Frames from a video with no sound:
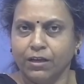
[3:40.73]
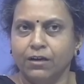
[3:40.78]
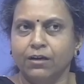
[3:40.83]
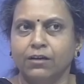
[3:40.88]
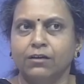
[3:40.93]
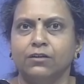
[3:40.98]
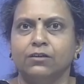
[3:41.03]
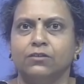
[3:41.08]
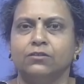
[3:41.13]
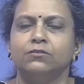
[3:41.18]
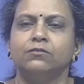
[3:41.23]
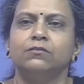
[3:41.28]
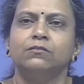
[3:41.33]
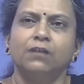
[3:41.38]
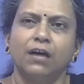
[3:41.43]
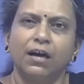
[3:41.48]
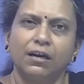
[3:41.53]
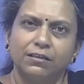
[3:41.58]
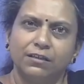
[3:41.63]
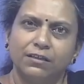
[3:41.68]
uh,
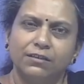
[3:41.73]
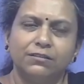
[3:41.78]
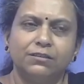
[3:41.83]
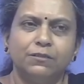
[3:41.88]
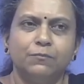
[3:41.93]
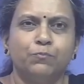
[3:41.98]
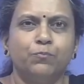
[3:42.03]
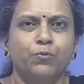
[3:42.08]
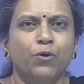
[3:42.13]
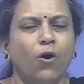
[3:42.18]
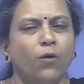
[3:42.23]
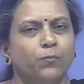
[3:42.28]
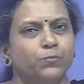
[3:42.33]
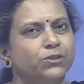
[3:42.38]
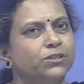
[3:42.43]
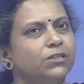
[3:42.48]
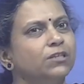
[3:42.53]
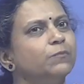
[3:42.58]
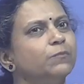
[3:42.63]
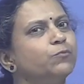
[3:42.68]
the
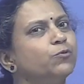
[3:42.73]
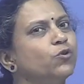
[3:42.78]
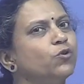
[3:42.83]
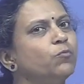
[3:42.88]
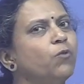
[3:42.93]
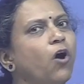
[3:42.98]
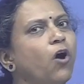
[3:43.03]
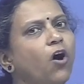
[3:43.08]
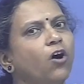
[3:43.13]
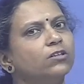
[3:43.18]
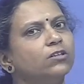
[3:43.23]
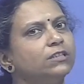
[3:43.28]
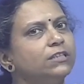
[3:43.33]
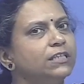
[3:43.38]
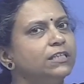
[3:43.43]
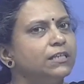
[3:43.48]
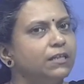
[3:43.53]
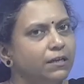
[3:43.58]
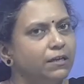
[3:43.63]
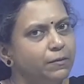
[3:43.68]
optical probe or
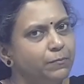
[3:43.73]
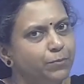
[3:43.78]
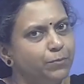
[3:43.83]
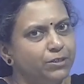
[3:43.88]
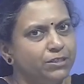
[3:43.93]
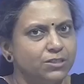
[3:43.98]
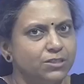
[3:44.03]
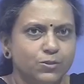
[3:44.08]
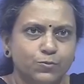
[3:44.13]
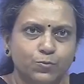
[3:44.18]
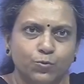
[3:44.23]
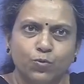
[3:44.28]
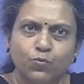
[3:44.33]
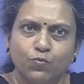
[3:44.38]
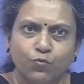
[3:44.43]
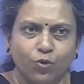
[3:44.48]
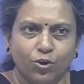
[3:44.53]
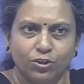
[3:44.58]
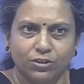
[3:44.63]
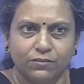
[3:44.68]
the impedance probe
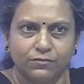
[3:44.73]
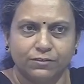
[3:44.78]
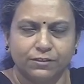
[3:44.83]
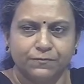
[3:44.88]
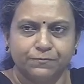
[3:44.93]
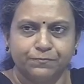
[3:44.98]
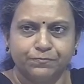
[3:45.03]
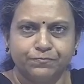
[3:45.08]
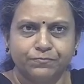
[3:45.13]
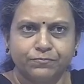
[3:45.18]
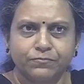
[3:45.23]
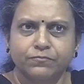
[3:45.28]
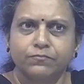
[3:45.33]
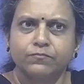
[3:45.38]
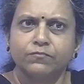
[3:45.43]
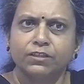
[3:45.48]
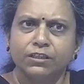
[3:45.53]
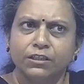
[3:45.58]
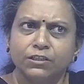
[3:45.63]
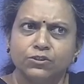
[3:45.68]
whatever.
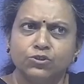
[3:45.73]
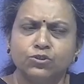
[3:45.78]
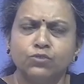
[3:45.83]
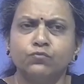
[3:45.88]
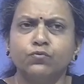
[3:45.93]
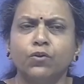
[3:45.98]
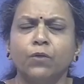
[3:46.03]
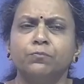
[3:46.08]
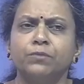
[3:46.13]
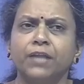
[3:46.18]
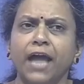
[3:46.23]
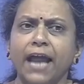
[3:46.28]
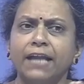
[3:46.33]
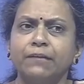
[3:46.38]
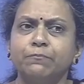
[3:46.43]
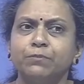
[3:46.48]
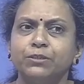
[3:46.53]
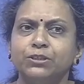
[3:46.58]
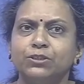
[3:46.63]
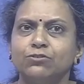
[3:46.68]
So, from
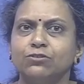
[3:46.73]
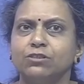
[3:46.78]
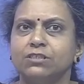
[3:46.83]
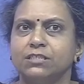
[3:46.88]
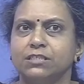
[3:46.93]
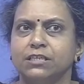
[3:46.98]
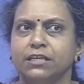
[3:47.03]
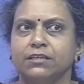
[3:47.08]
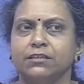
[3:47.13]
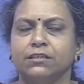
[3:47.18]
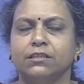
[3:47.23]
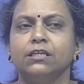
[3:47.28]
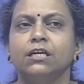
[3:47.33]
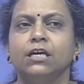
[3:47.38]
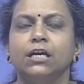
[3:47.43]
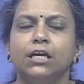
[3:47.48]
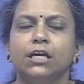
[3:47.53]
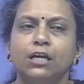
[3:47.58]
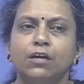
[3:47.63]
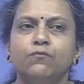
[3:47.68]
that particular signal
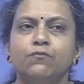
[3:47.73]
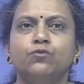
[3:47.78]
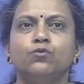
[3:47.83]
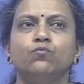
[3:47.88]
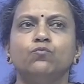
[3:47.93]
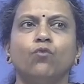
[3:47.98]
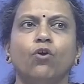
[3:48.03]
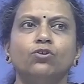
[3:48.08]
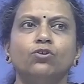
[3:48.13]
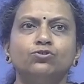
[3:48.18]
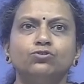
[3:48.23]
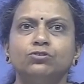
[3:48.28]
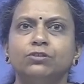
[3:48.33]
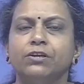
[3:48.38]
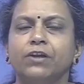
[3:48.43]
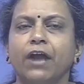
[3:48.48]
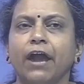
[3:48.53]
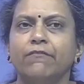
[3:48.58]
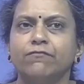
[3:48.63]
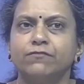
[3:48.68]
if you want to
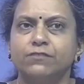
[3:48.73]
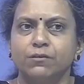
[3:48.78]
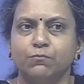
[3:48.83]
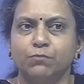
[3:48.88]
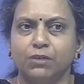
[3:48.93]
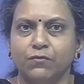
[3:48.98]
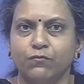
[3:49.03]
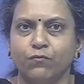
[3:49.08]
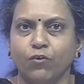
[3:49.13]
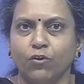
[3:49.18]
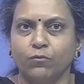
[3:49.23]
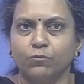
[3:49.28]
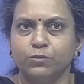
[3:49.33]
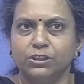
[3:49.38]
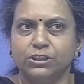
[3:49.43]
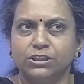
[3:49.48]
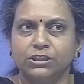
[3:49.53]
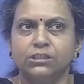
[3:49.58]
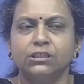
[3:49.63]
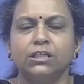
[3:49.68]
derive some
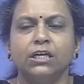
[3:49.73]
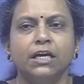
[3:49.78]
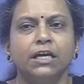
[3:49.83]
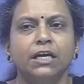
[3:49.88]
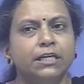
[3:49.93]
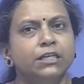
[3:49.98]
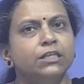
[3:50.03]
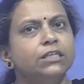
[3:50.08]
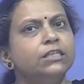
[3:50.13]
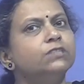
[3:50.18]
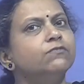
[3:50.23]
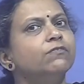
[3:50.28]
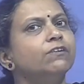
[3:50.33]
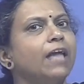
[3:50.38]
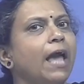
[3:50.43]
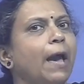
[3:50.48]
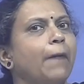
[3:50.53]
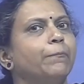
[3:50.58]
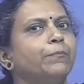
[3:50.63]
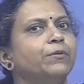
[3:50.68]
information it will
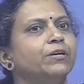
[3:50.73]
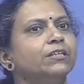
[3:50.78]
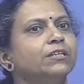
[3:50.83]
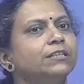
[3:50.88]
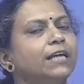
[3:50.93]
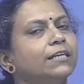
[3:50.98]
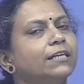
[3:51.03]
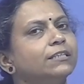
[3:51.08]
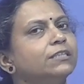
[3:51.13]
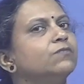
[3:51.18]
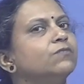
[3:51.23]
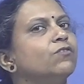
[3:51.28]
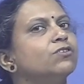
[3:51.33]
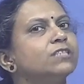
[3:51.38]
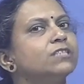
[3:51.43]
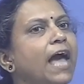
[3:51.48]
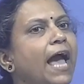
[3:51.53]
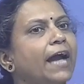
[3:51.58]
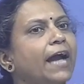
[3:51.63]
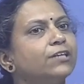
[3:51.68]
appear that it
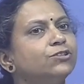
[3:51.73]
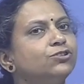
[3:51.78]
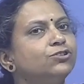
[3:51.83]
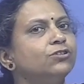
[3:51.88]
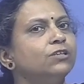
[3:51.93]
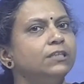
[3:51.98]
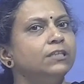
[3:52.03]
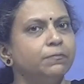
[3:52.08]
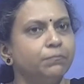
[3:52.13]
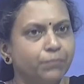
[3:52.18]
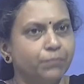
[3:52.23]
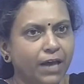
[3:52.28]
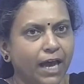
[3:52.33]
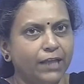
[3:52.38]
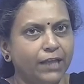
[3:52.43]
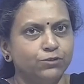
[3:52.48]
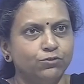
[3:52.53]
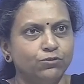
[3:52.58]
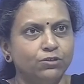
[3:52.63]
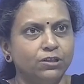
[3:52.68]
was actually
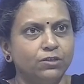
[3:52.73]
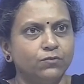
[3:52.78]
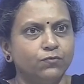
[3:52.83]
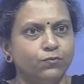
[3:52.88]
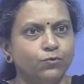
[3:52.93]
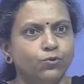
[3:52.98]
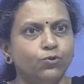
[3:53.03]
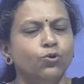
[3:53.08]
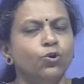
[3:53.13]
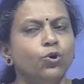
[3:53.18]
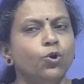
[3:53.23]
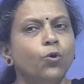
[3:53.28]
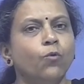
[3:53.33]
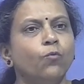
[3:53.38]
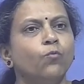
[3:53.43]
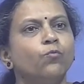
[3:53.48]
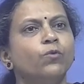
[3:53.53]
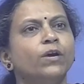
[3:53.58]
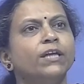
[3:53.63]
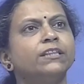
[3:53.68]
annular flow
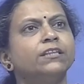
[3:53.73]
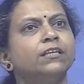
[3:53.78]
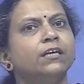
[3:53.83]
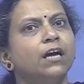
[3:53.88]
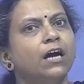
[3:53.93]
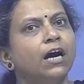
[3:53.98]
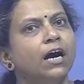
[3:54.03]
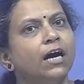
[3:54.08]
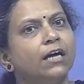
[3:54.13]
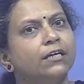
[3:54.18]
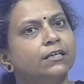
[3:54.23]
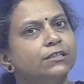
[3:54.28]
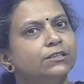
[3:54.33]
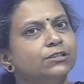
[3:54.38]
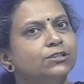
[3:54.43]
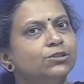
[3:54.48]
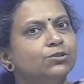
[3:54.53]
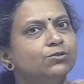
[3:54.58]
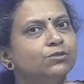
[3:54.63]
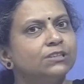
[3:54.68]
with a
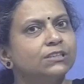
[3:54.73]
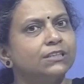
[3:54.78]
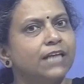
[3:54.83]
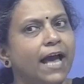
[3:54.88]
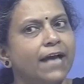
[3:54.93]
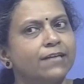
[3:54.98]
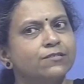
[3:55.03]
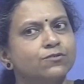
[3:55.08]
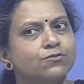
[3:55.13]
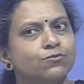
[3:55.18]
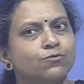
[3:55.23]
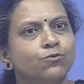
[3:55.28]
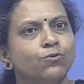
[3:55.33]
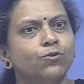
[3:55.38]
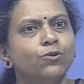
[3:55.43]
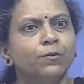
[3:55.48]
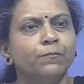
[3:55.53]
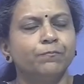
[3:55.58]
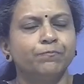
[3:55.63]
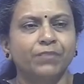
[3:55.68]
continuous gas
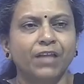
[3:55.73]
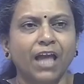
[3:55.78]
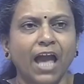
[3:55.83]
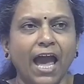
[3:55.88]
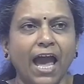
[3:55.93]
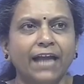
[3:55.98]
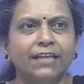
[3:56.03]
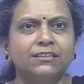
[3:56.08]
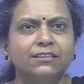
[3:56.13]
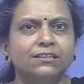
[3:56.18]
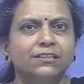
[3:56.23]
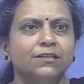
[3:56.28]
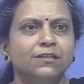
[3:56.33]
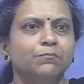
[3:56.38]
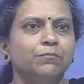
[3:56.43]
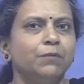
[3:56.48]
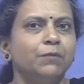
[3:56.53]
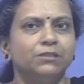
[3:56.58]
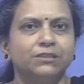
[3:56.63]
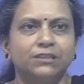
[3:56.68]
core and
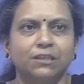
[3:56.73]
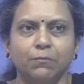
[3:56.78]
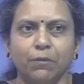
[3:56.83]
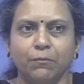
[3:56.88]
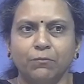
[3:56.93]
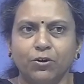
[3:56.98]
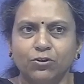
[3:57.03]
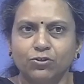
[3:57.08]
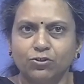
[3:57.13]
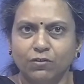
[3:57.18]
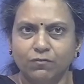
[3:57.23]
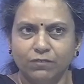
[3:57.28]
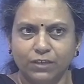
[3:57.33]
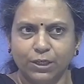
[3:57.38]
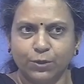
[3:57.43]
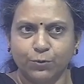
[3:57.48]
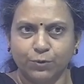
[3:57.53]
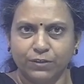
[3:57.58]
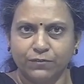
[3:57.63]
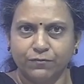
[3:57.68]
maybe some amount of
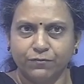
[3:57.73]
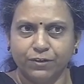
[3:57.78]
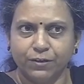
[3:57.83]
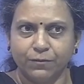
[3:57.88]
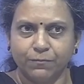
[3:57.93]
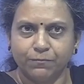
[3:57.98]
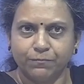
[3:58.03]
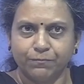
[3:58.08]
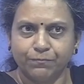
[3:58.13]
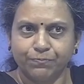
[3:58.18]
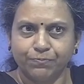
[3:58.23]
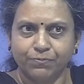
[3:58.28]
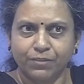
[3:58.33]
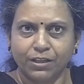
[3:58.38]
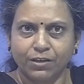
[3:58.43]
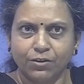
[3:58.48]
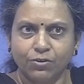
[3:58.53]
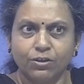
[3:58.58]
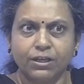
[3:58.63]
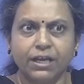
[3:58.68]
liquid film.
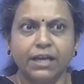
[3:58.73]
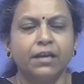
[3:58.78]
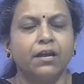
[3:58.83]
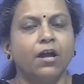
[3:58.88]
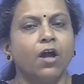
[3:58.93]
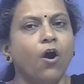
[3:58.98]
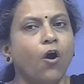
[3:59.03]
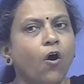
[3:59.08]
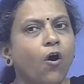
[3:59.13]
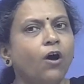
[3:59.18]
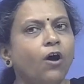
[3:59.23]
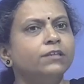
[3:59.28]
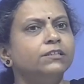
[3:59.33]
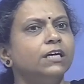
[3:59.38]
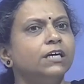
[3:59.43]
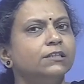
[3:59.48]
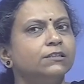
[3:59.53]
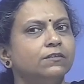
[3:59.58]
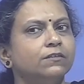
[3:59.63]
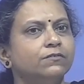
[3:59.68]
Okay. Or in
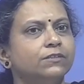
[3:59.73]
other